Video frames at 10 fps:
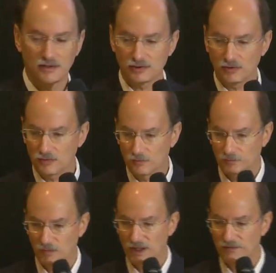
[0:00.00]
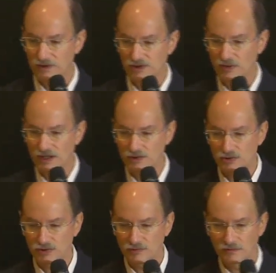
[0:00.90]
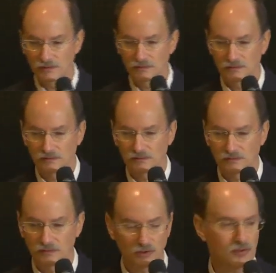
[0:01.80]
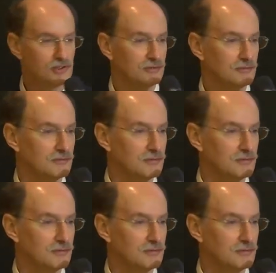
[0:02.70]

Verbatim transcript: So, we have this strange recursion.